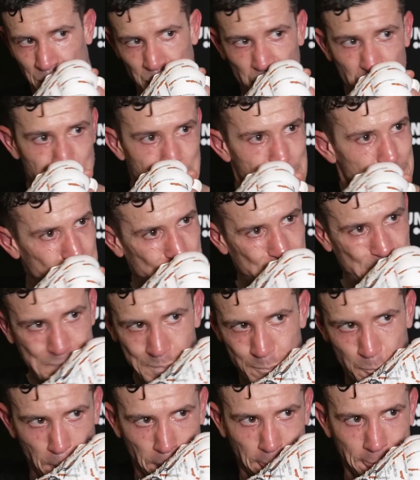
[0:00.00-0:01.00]
And what a way to
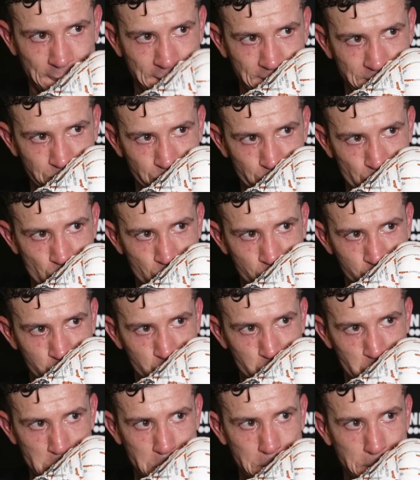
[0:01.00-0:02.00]
end a year. I mean, you've
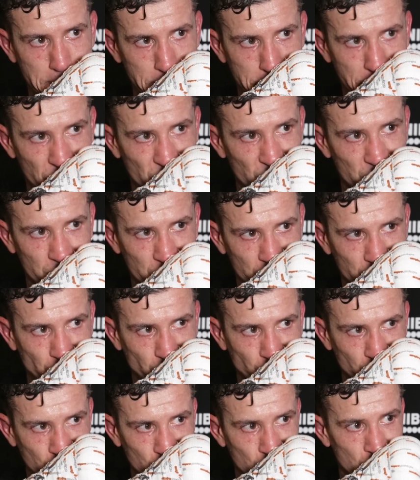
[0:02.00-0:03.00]
had a new baby
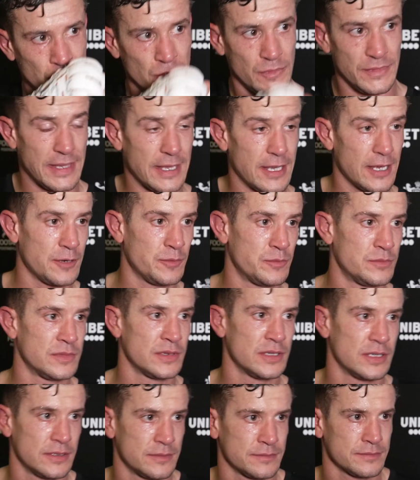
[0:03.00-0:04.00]
daughter this year as well. Yeah.
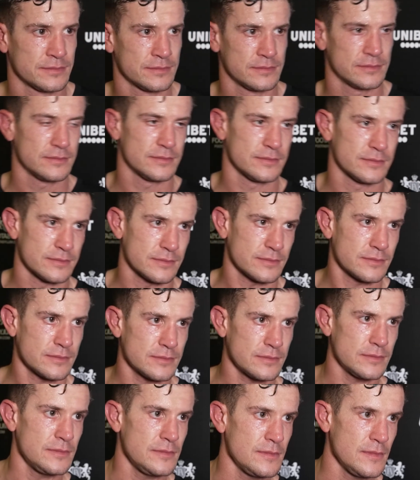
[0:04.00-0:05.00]
The family's growing.